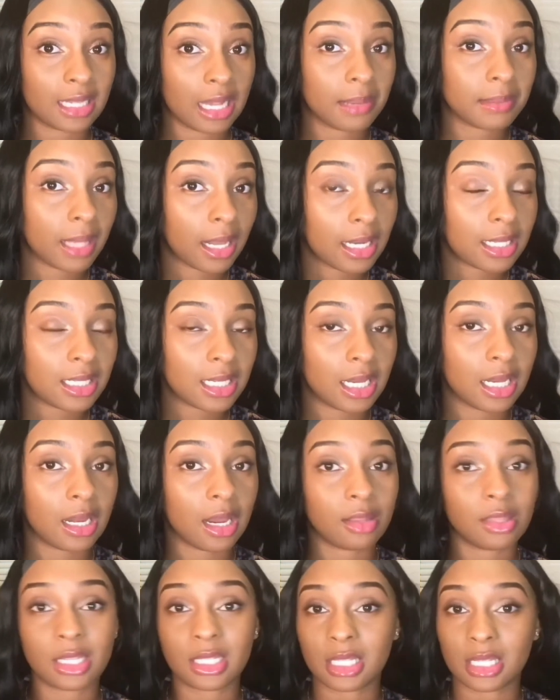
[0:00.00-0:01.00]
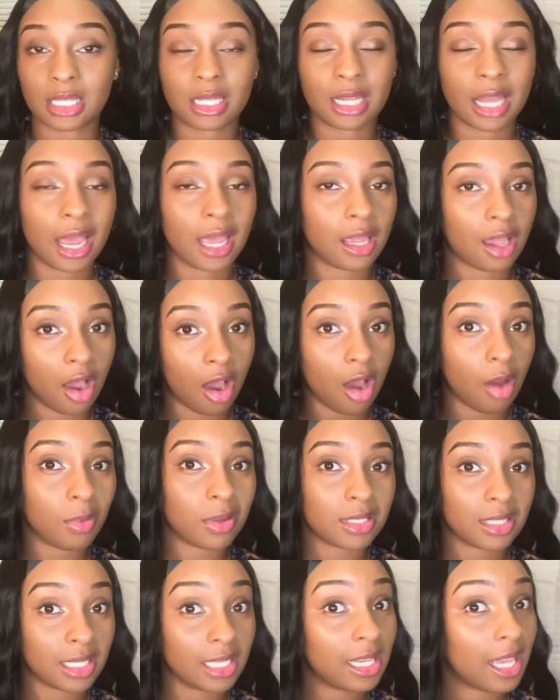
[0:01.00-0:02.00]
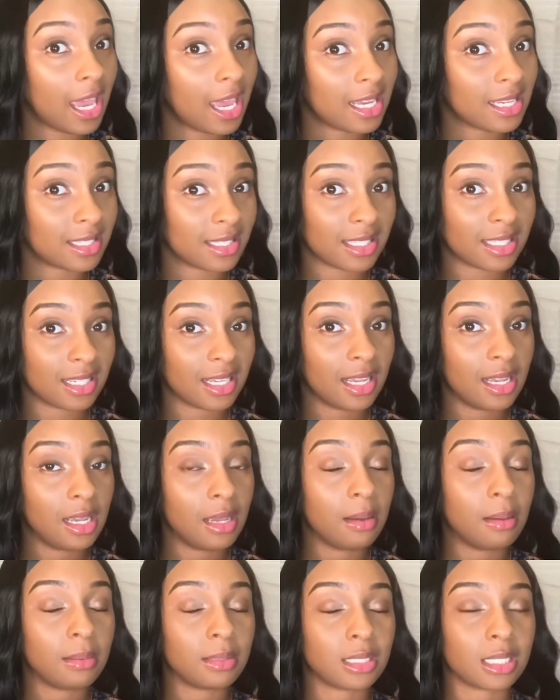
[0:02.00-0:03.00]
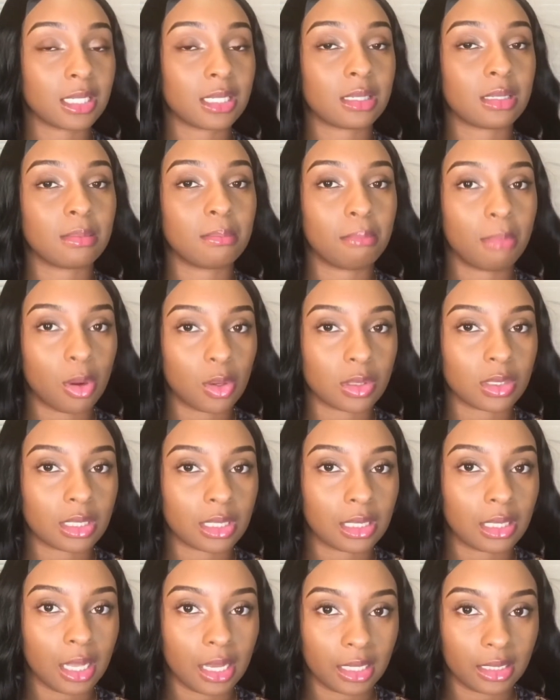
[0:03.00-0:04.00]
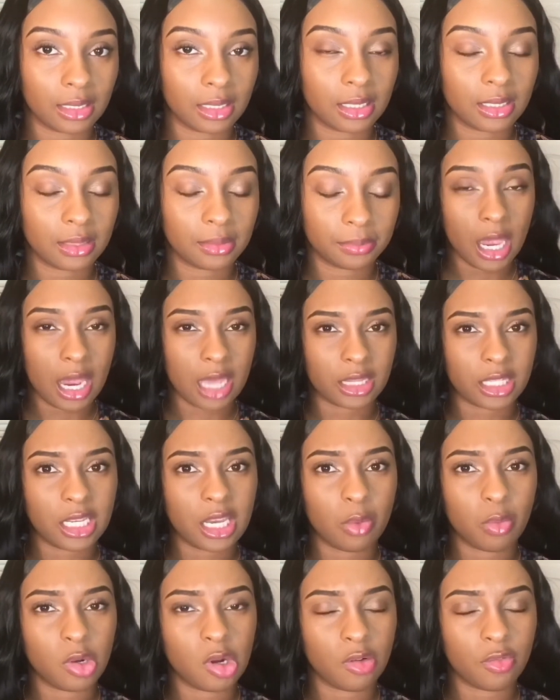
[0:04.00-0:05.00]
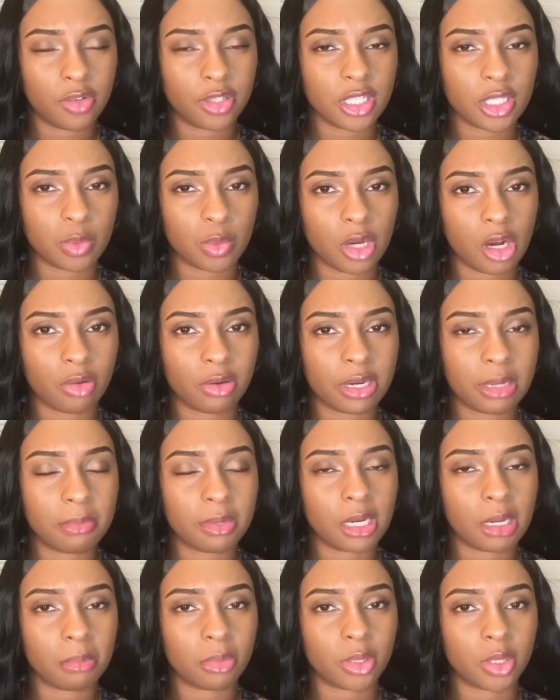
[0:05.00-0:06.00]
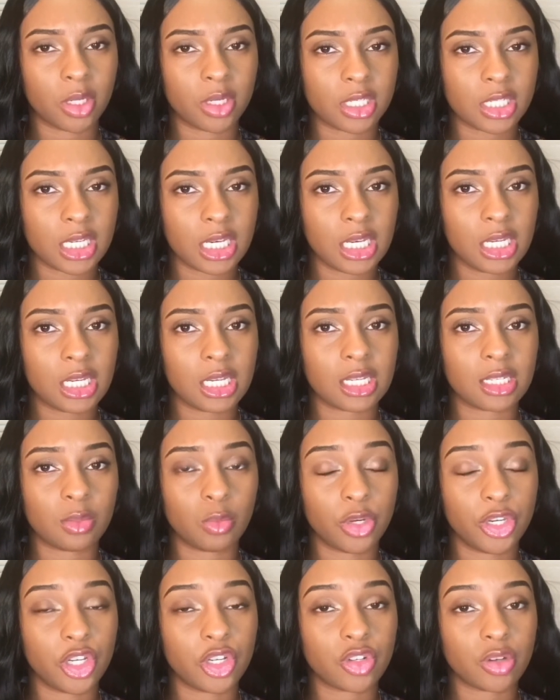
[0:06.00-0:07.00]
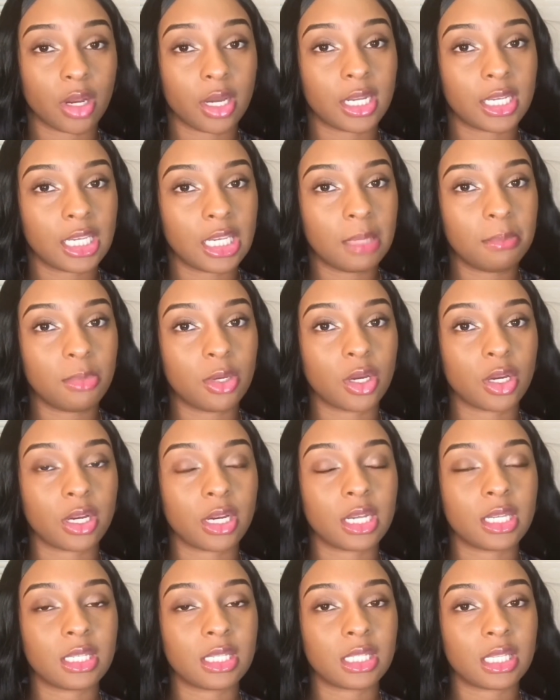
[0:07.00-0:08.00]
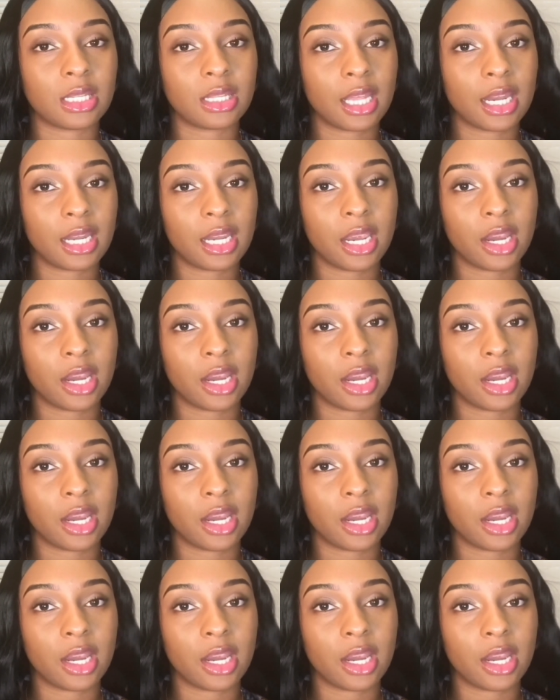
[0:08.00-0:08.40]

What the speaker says: out of 10, now this is not always the case, just most likely. I think I went over this one already, but number 13 is when you're trying to keep your synthetic hair